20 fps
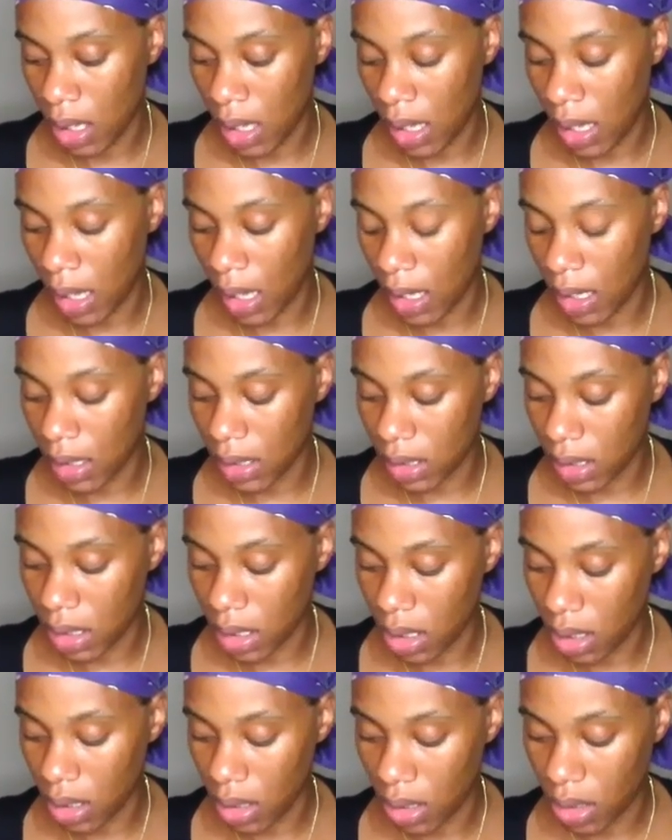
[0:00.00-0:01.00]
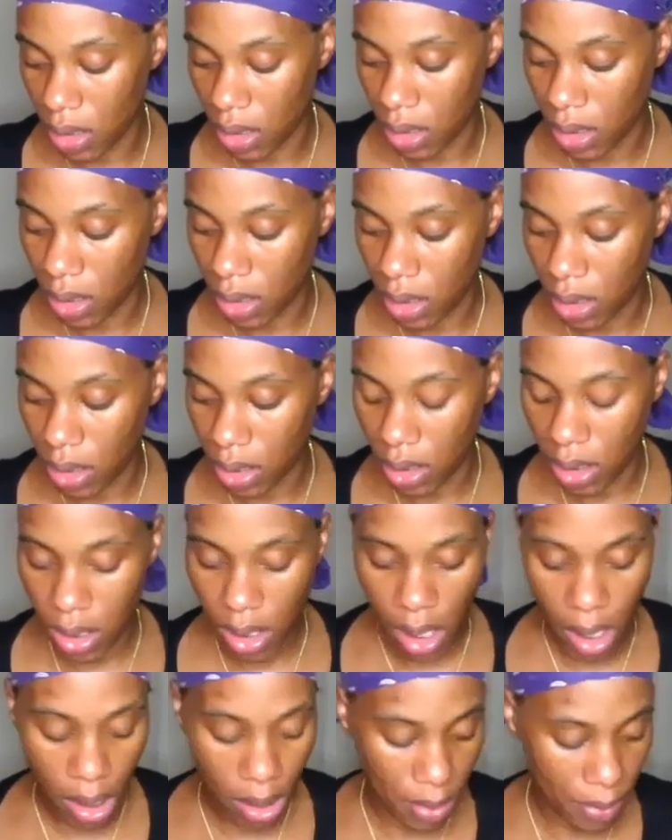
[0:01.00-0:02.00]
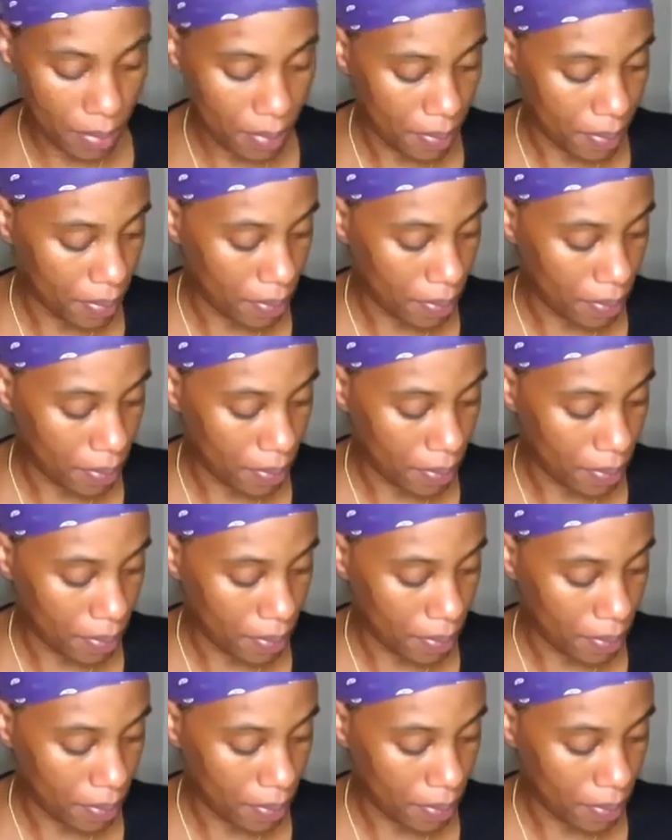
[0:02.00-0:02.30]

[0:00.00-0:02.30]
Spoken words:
And yeah,